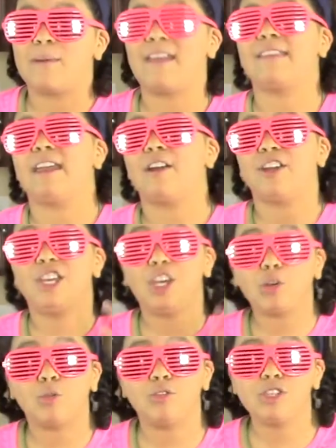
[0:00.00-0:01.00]
and they are
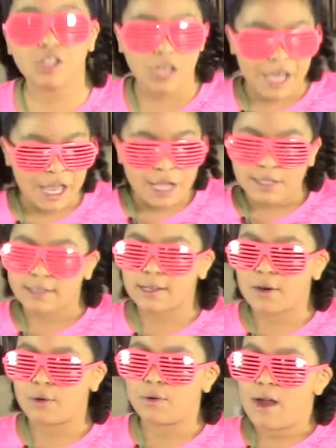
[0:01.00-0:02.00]
huge.
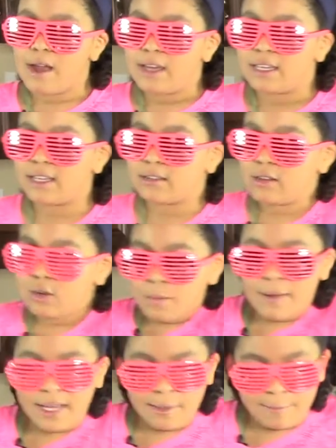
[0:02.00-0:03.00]
So, get a little
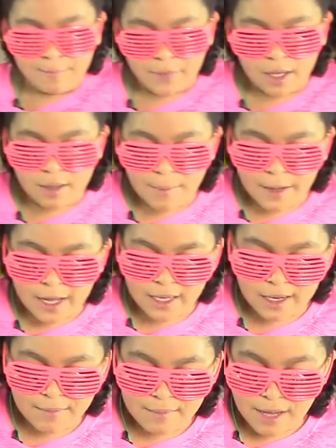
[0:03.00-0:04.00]
bit on the
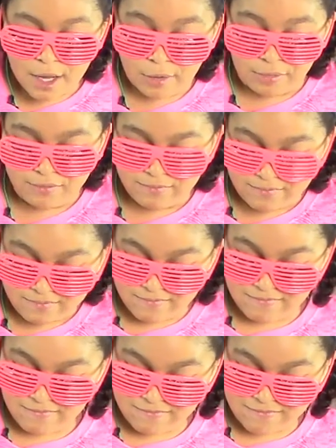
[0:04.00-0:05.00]
bottom. Oh,
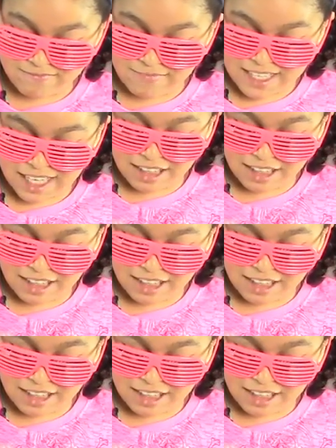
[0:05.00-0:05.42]
got a